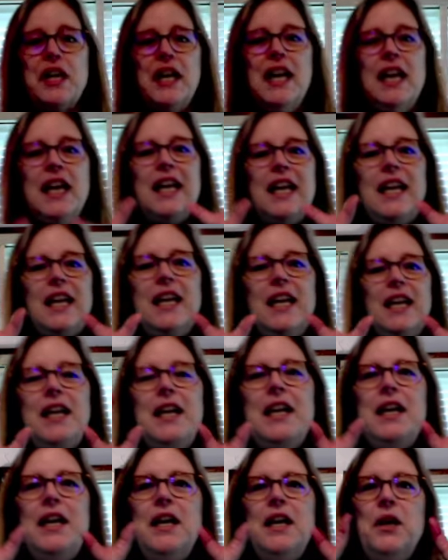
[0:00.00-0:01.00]

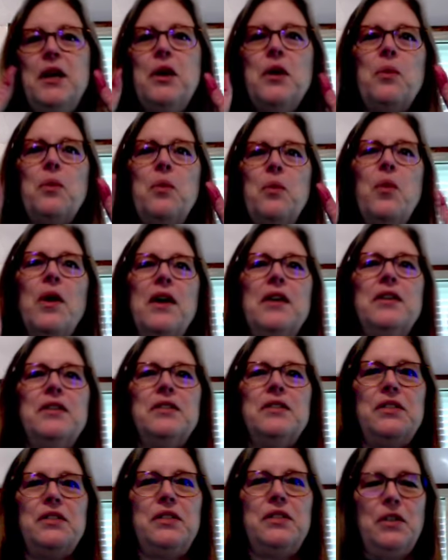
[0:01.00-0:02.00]
He
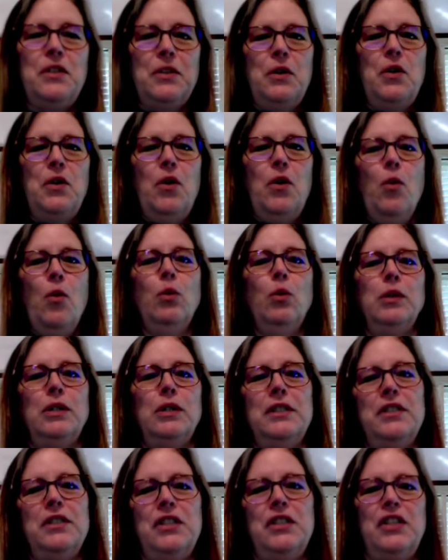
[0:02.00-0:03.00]
was the
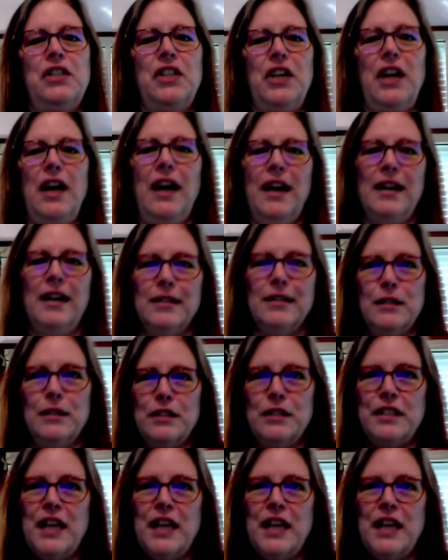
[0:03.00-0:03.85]
golden child.